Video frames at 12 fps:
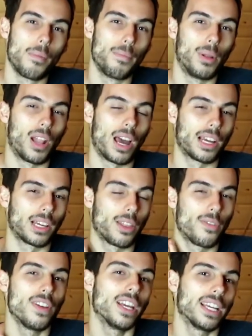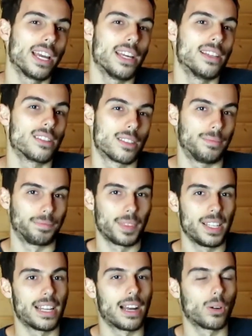but like the thing is
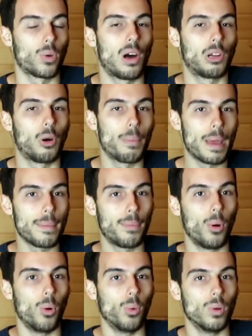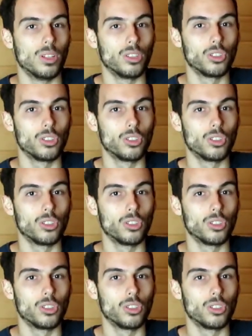that quite a lot of people